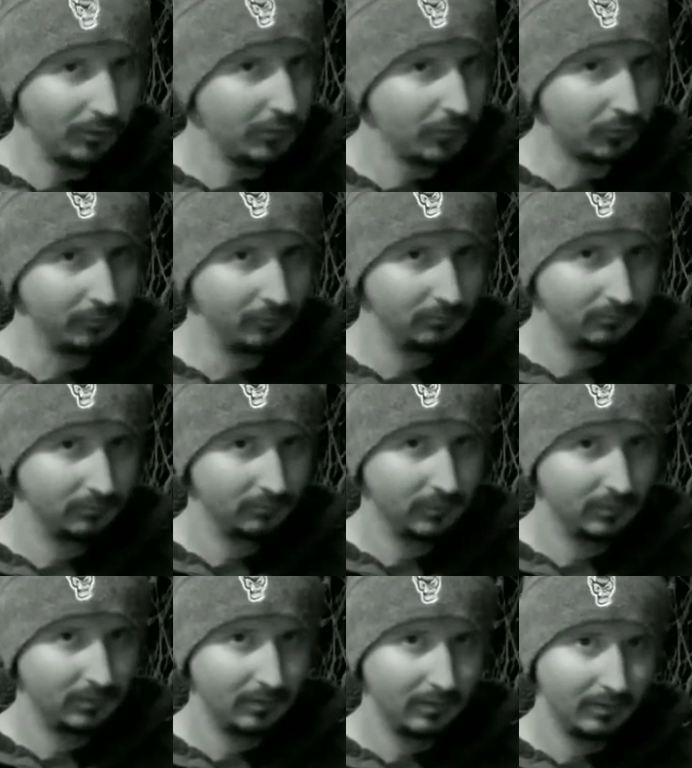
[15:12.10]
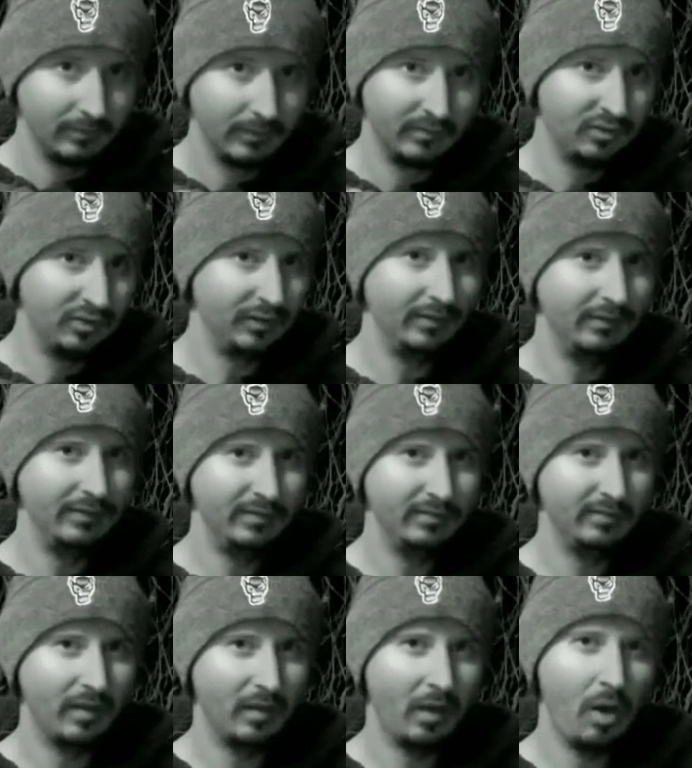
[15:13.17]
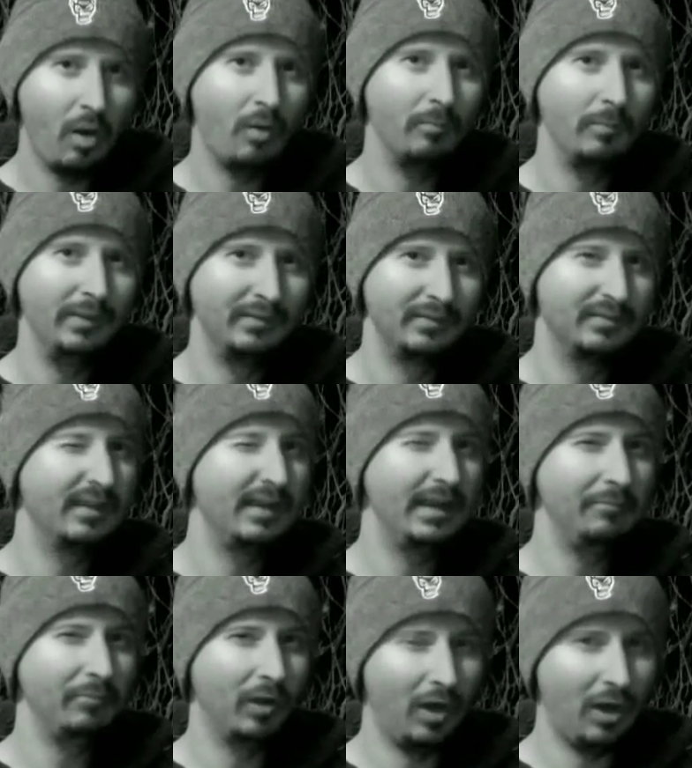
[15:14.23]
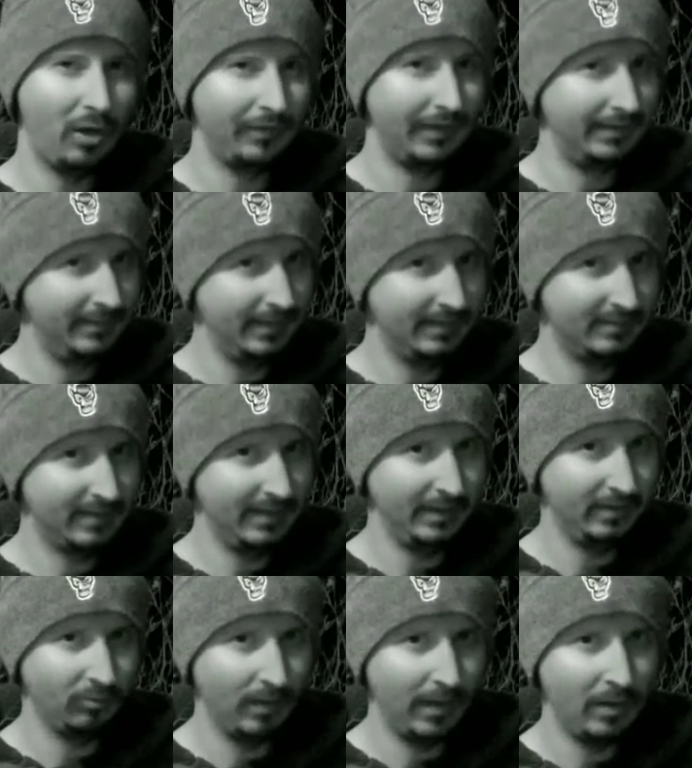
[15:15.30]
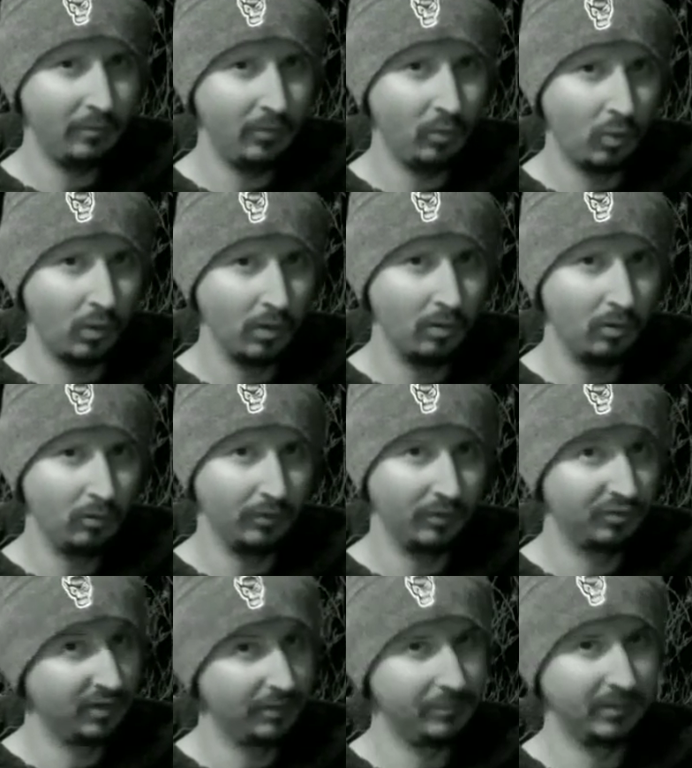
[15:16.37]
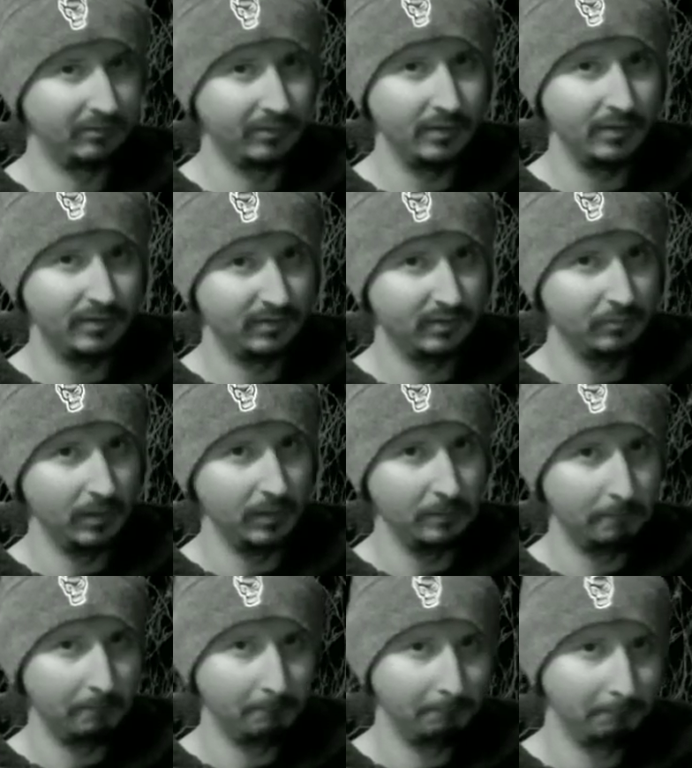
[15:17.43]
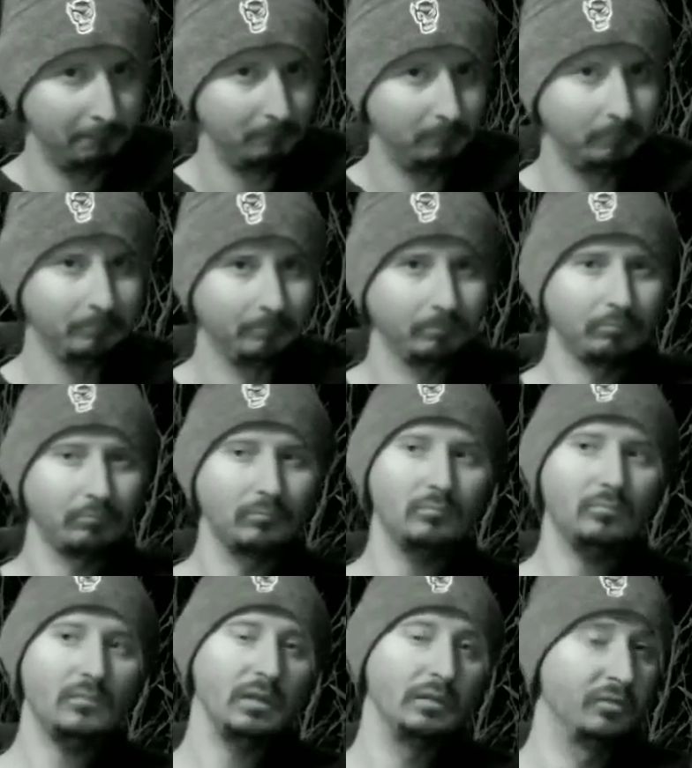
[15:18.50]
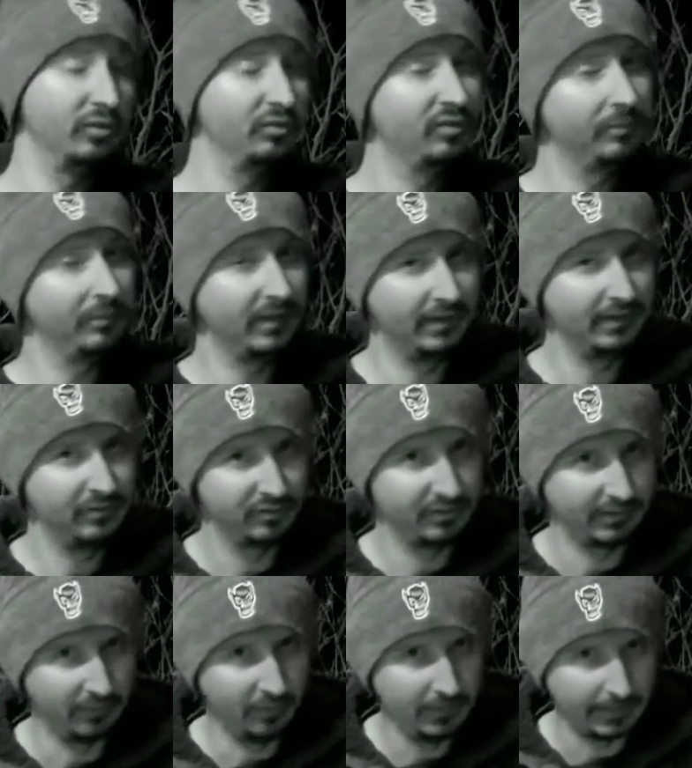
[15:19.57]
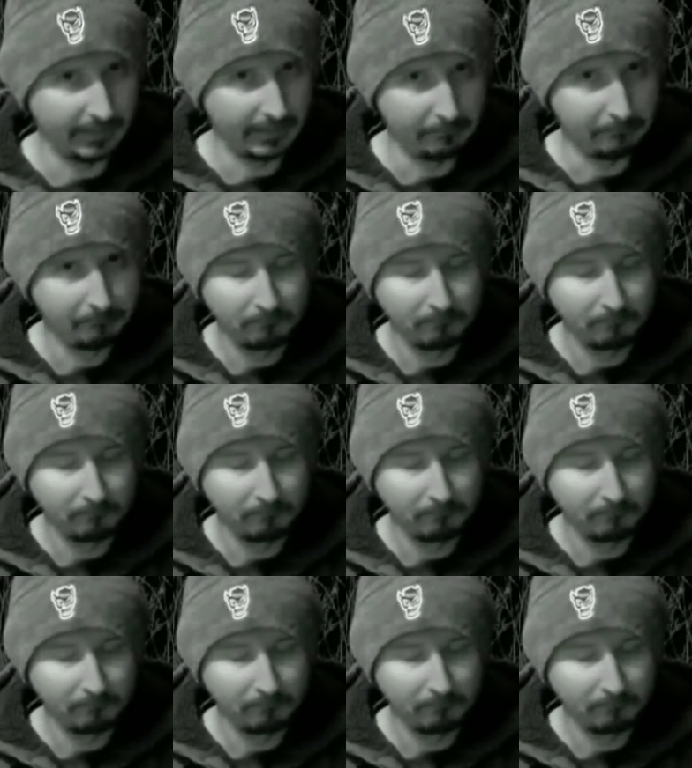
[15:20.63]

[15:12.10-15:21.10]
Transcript: true, then shouldn't this law be the same law that dictated around the world, or something very similar? It's just something interesting to look at.